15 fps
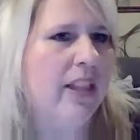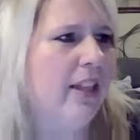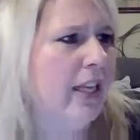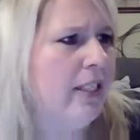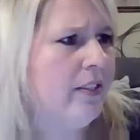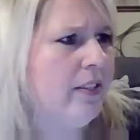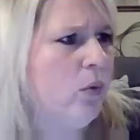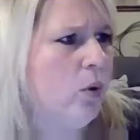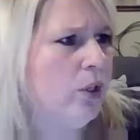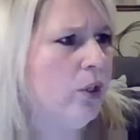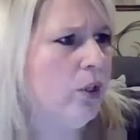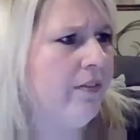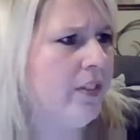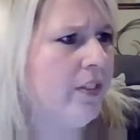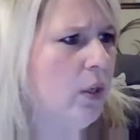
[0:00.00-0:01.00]
unless of course you
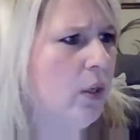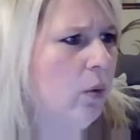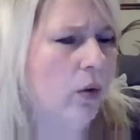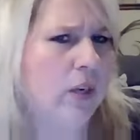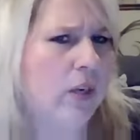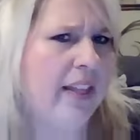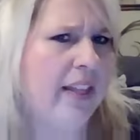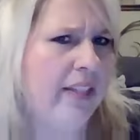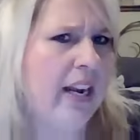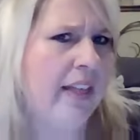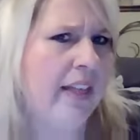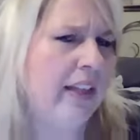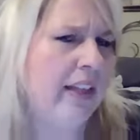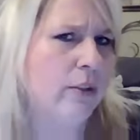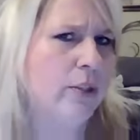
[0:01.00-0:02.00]
have solar, and then I
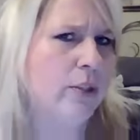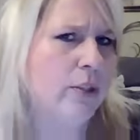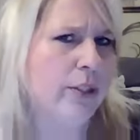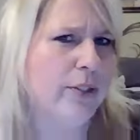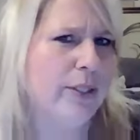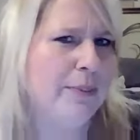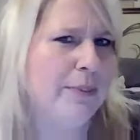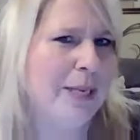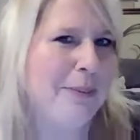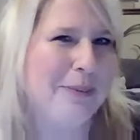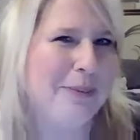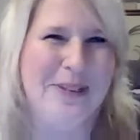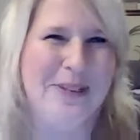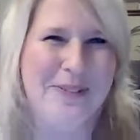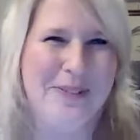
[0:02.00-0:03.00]
think there's still some type
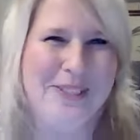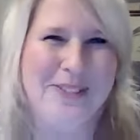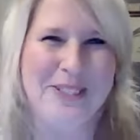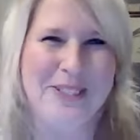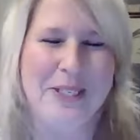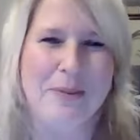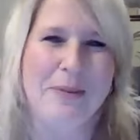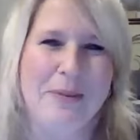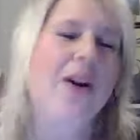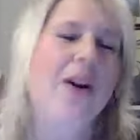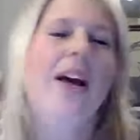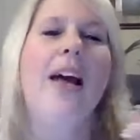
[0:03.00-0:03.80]
of utility bill.